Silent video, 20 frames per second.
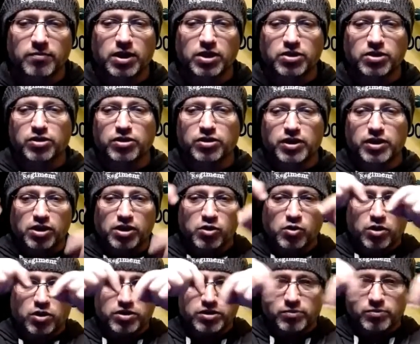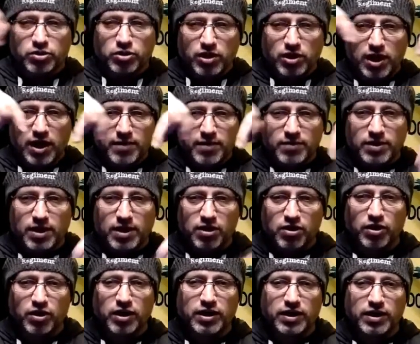Make sure that you are subscribed and that
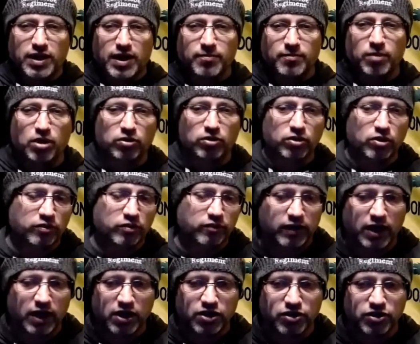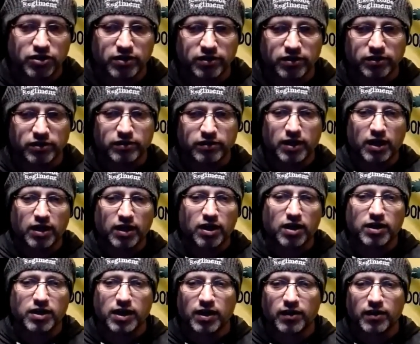you're hitting that bell notification
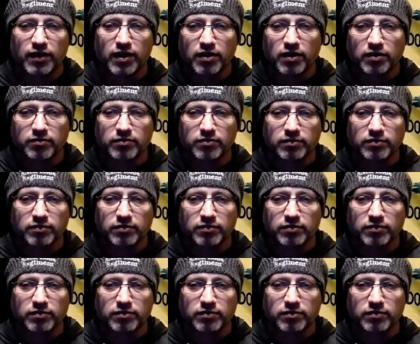icon down there.